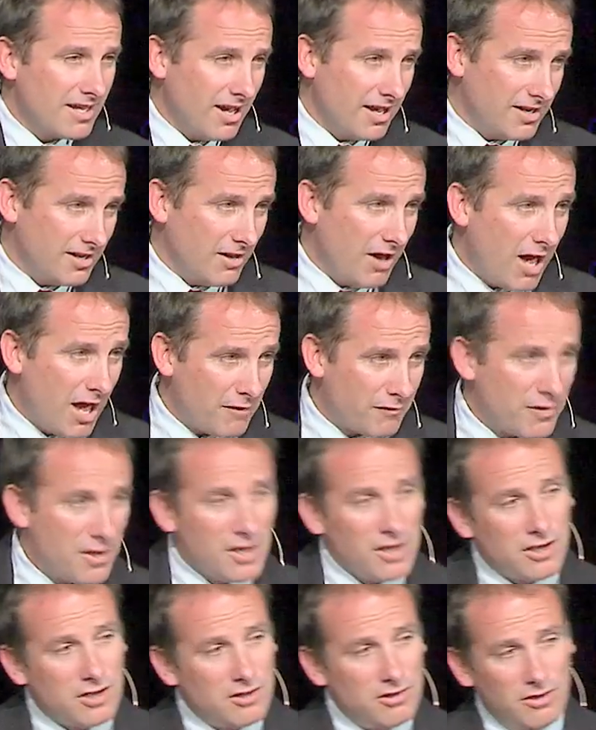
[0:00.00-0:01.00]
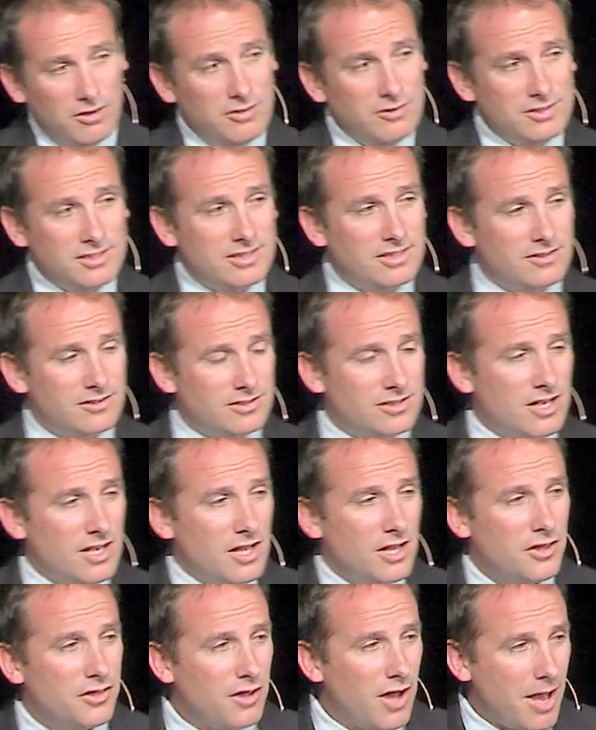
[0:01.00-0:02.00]
Cut it off. Close those
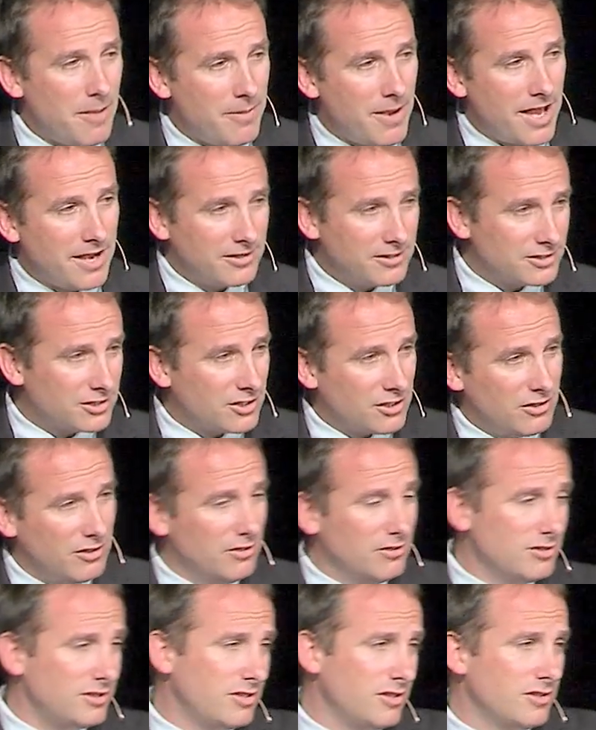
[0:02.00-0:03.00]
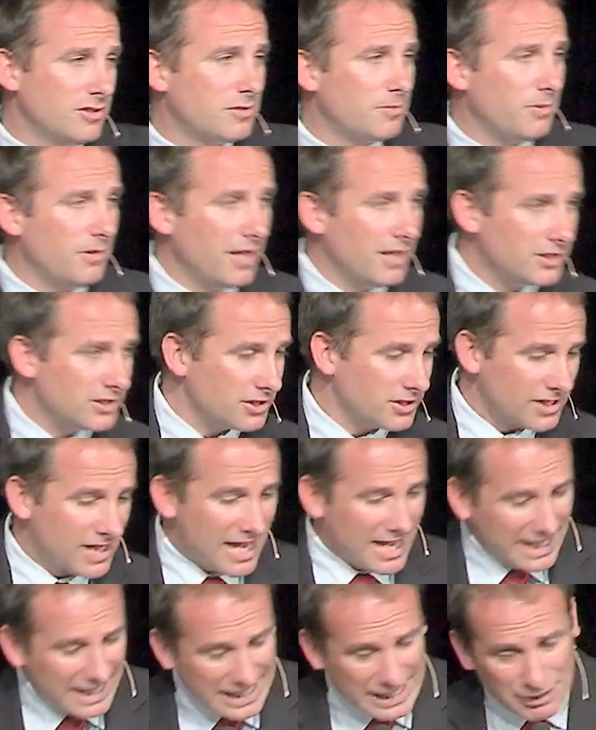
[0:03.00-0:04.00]
thought patterns. Close those pleasures.
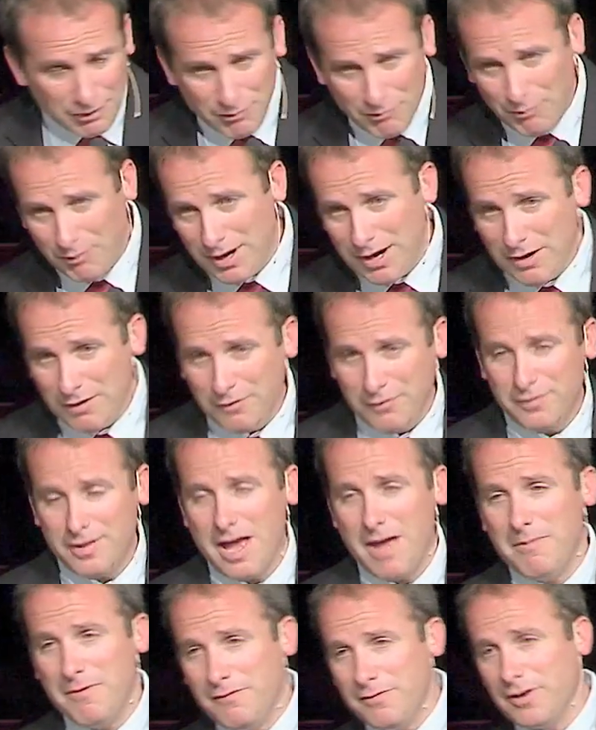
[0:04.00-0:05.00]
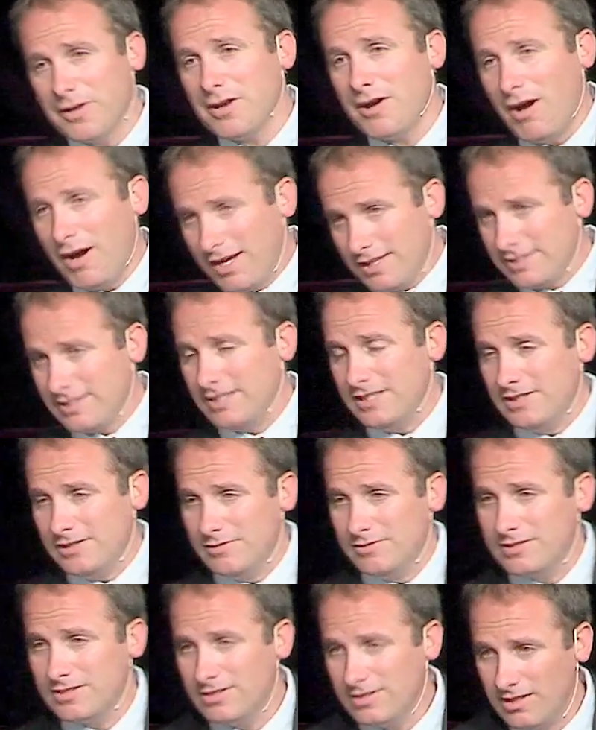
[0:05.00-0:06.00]
Get rid of them if they're causing
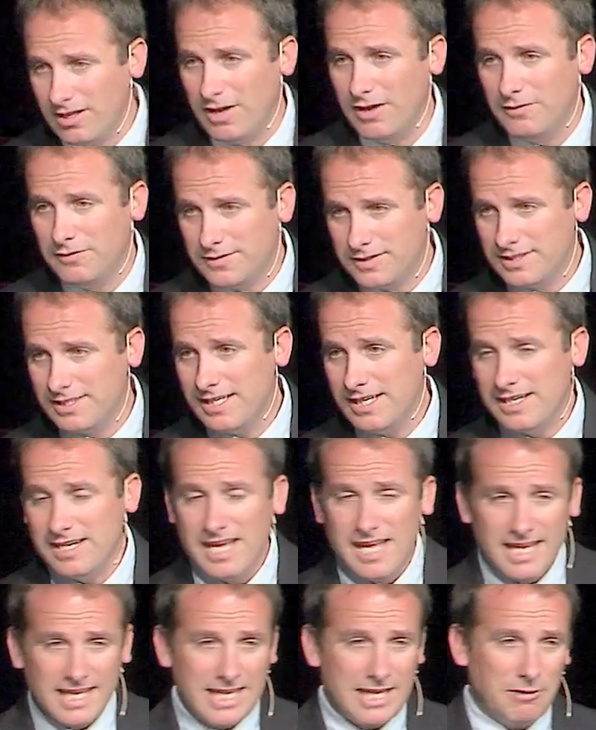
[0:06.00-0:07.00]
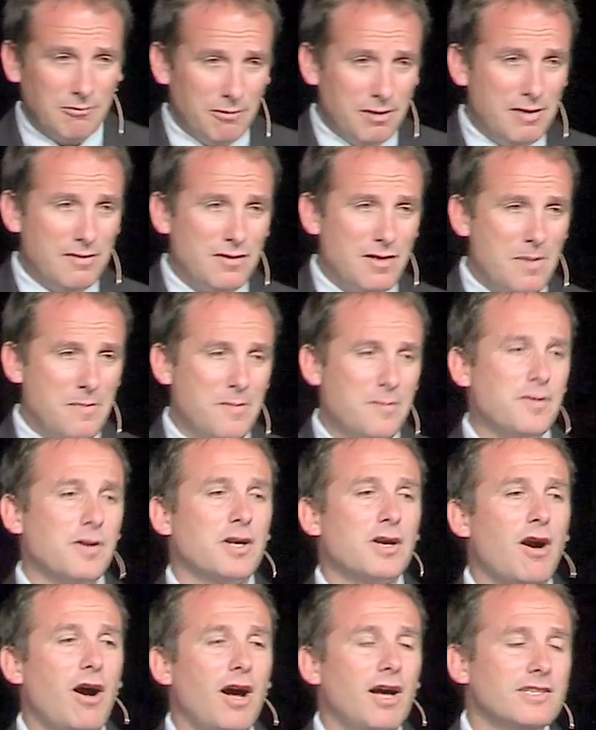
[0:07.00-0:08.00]
you to love sin. Get rid of them if
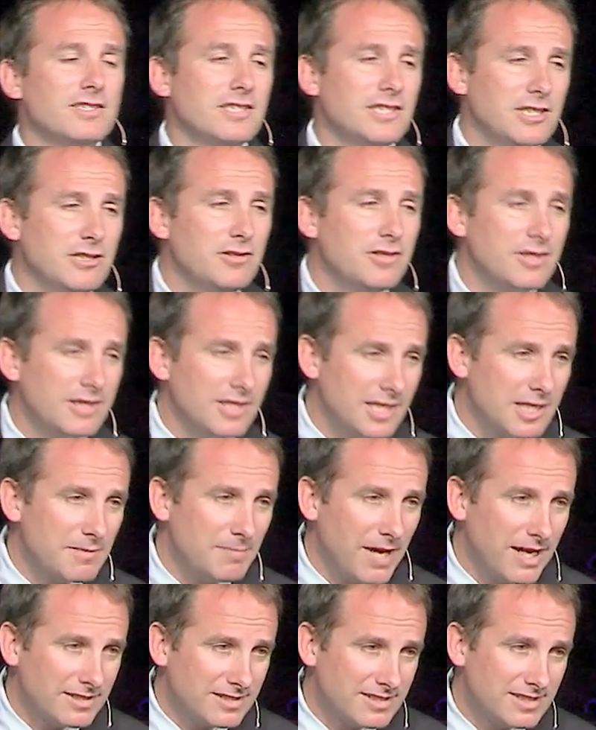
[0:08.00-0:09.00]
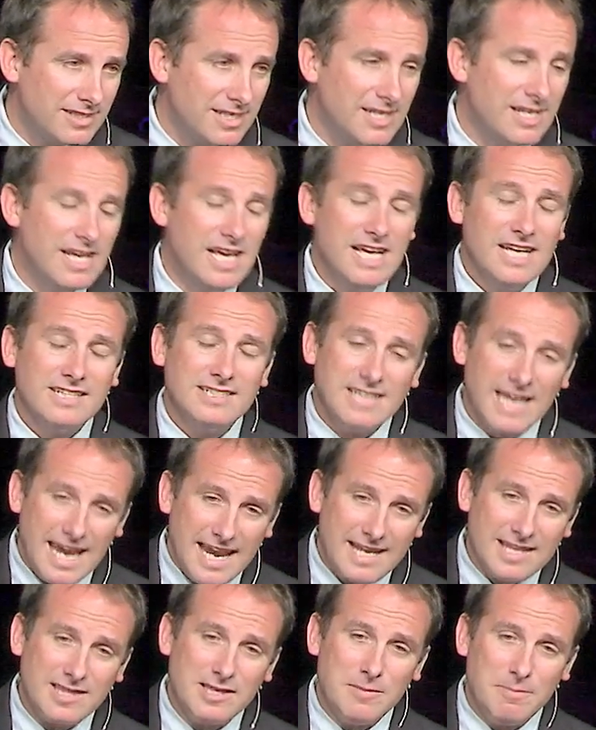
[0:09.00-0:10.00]
they're causing you to think about sin.
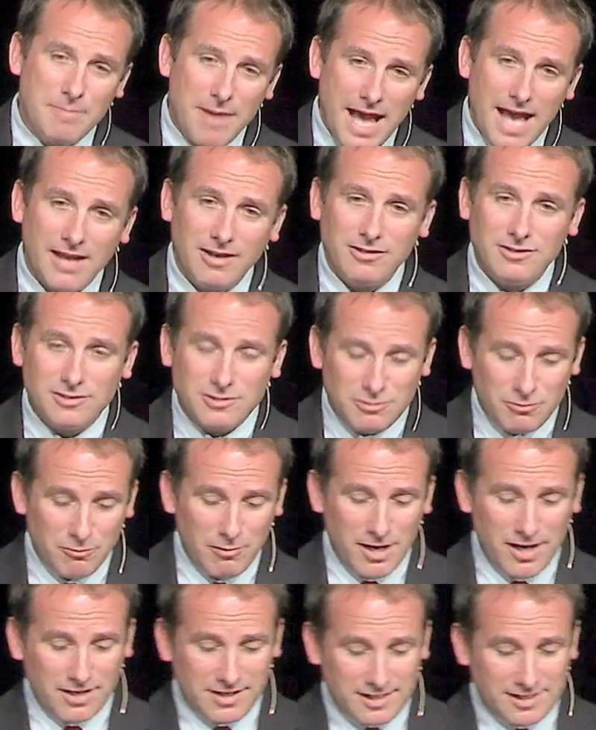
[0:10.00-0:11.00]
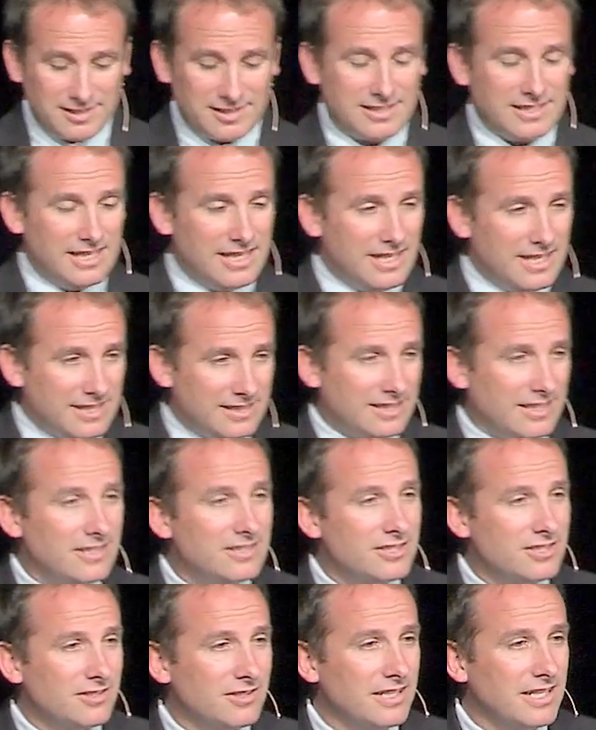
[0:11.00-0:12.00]
Take the battle to where the sin is
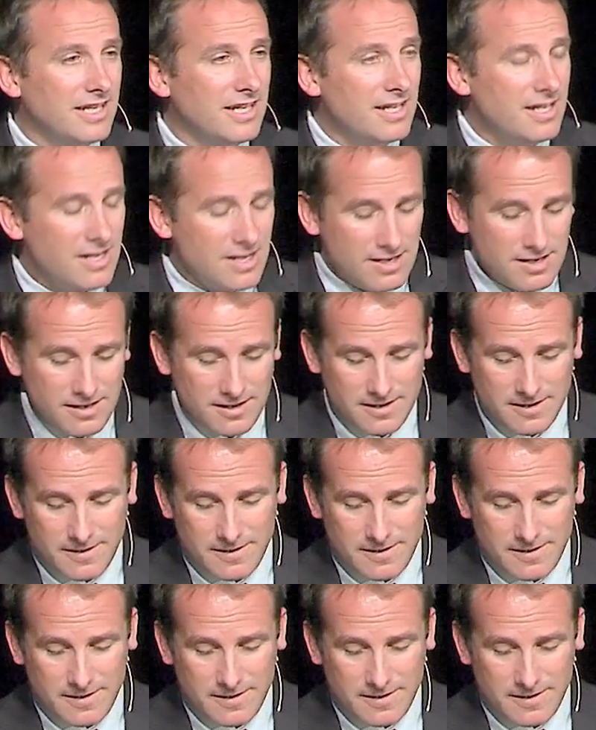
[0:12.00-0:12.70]
entering in.